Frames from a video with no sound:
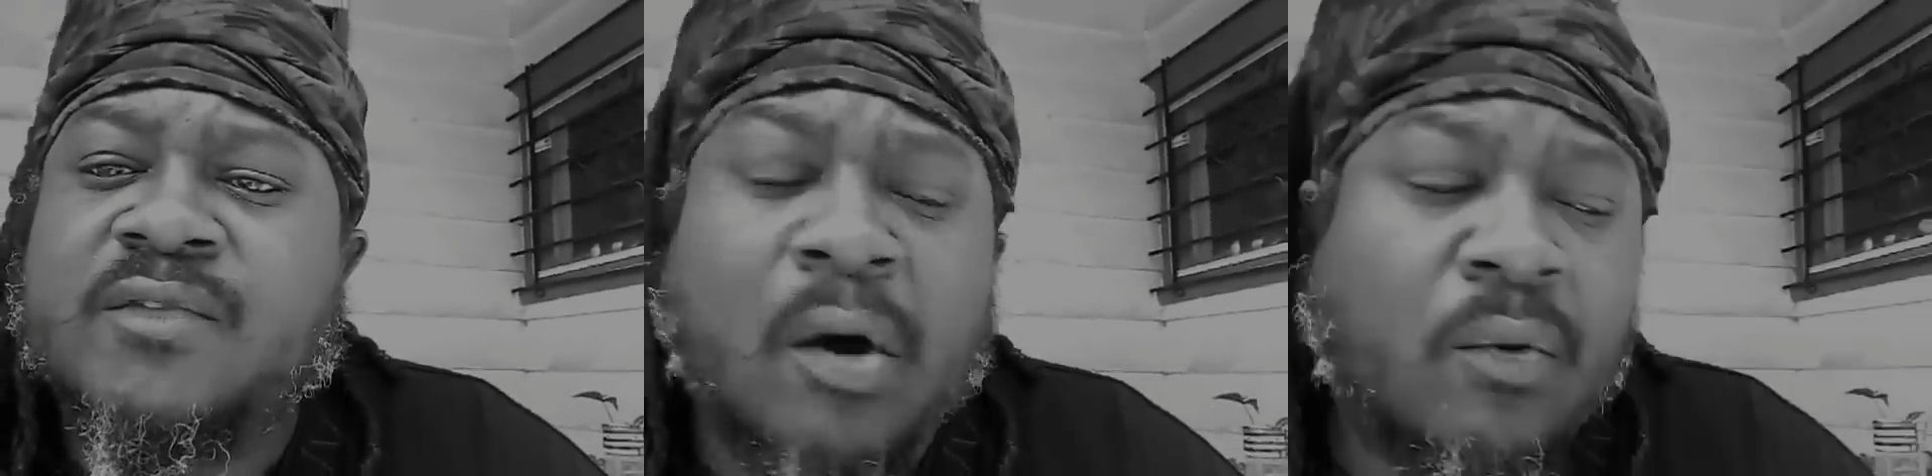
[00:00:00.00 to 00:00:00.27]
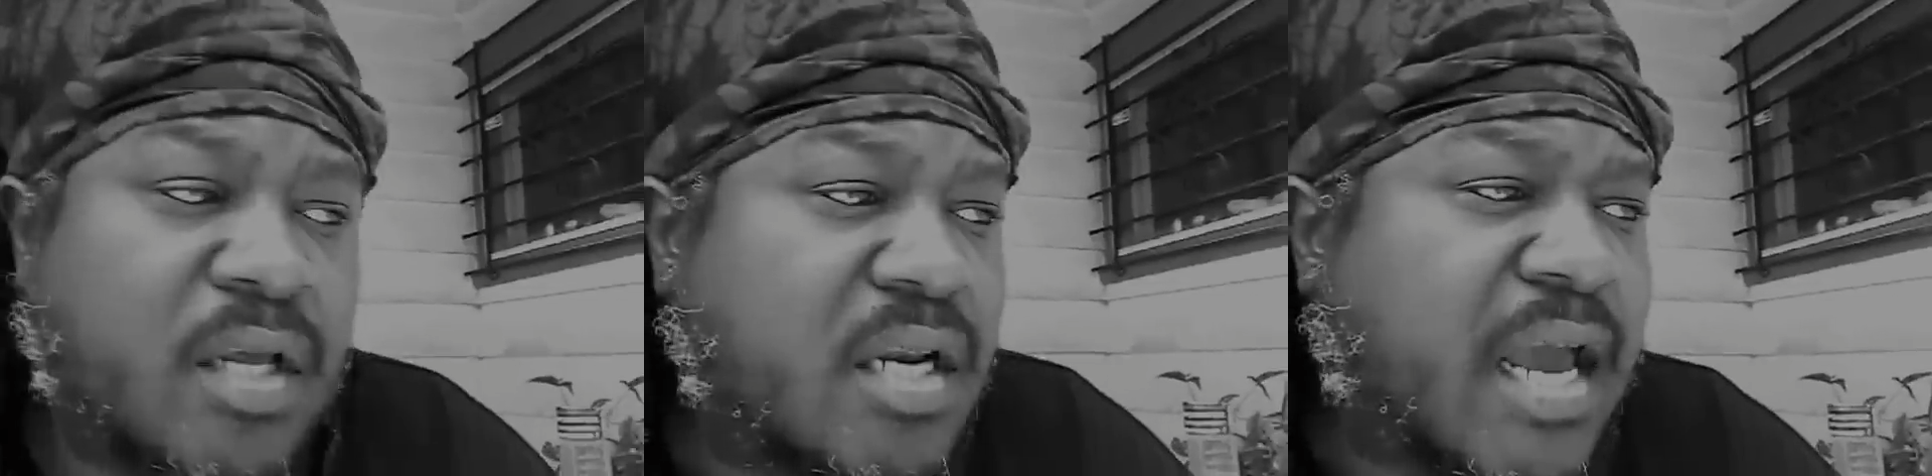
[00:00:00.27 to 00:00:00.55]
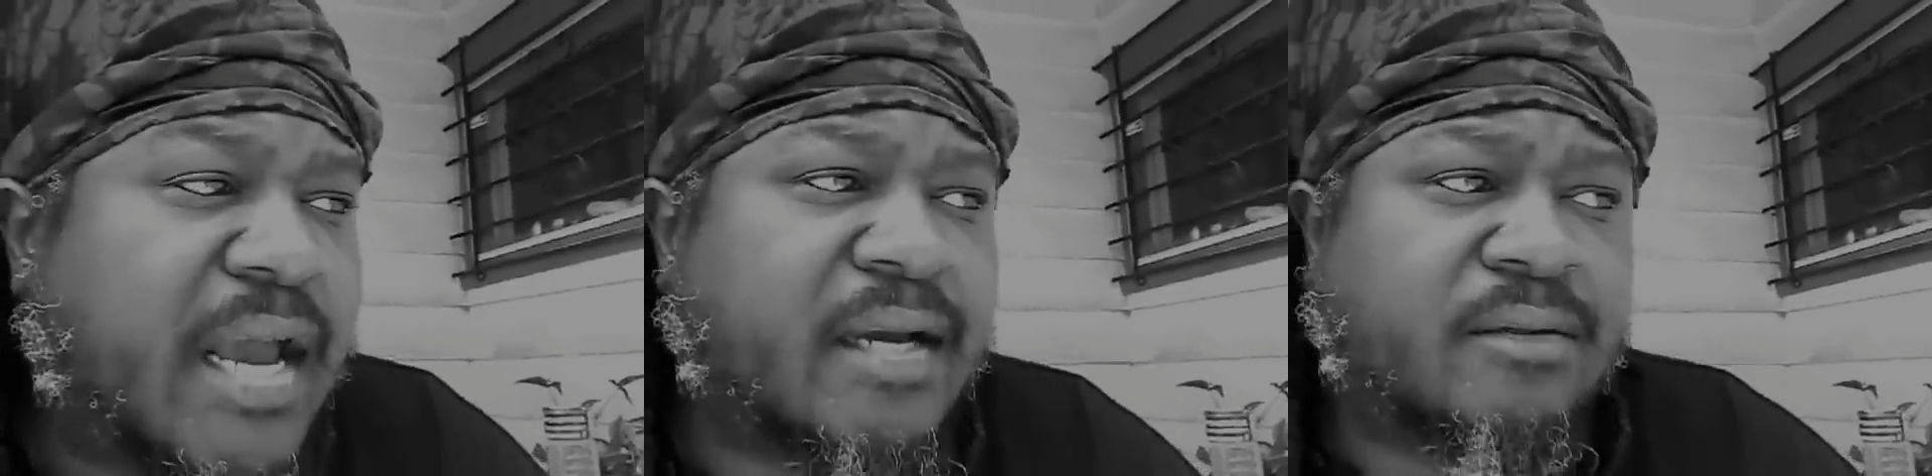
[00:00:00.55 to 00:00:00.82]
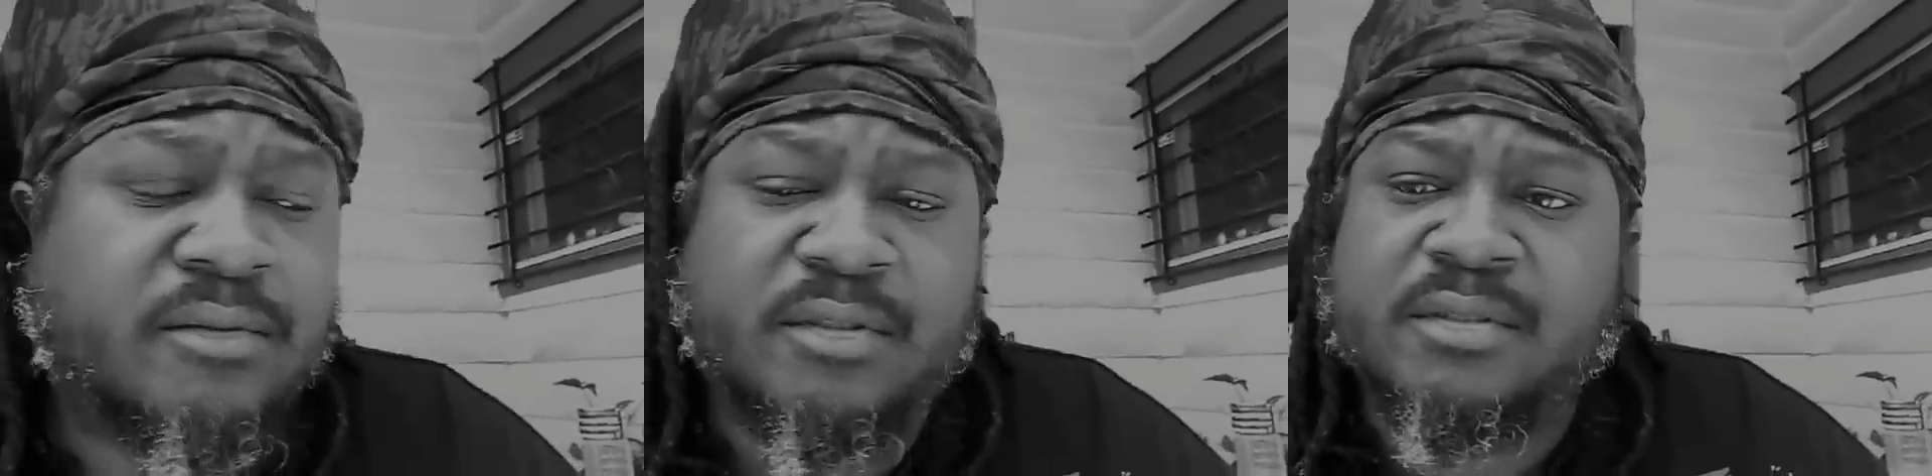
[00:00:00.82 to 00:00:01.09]
Only
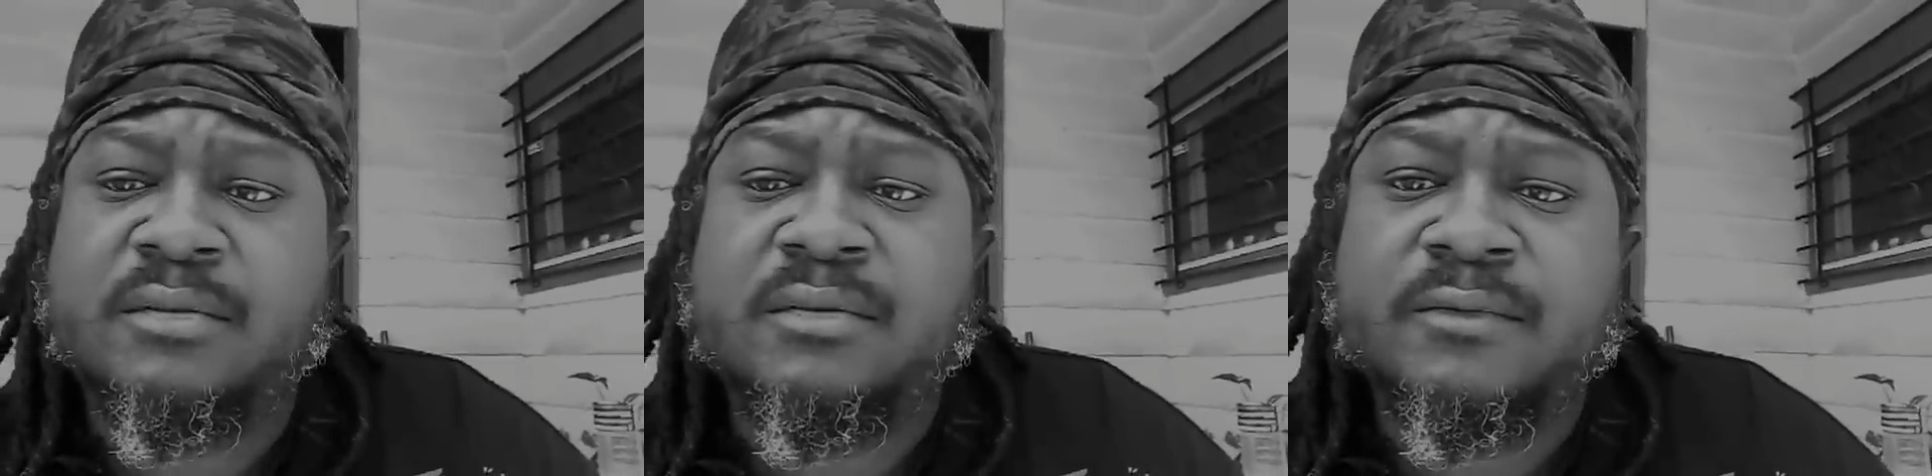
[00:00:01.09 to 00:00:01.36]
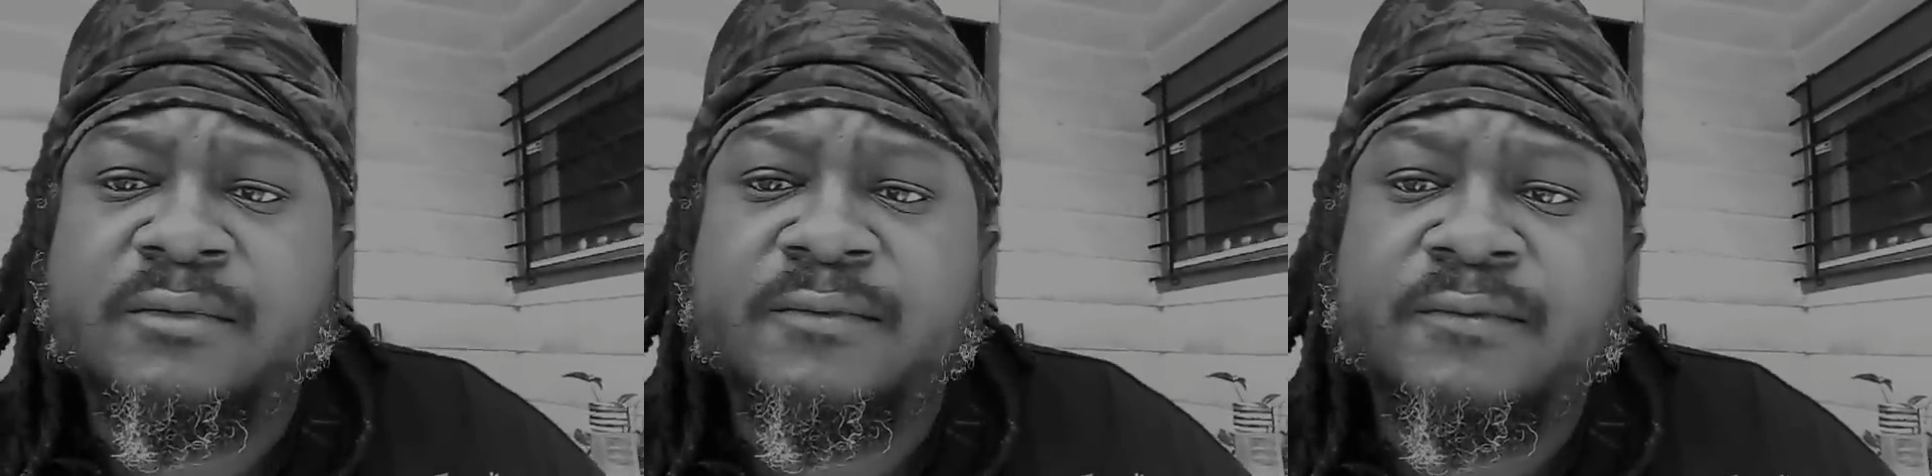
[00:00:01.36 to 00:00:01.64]
nouns.